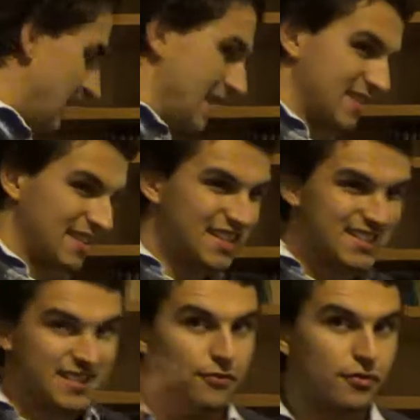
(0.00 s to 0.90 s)
It's these
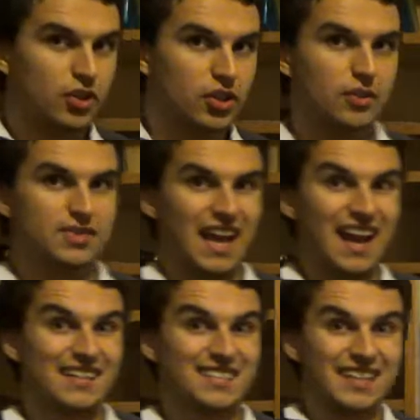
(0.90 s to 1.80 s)
different cues
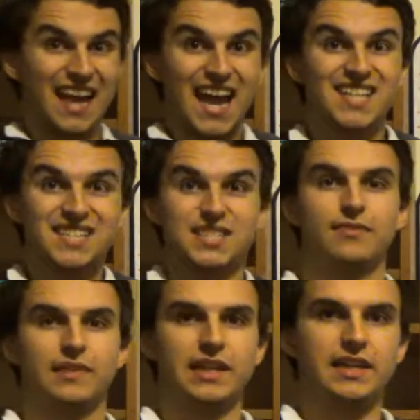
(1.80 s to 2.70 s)
acting
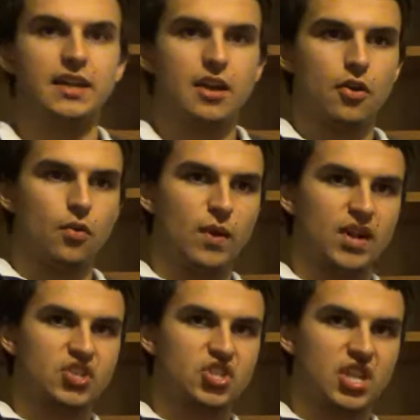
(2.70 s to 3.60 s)
additively
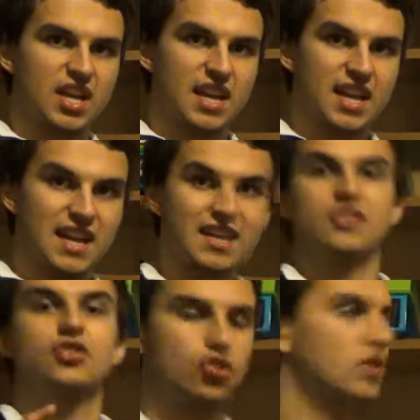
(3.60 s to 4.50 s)
which
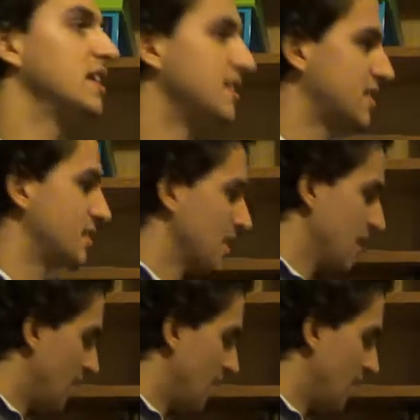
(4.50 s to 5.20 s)
increase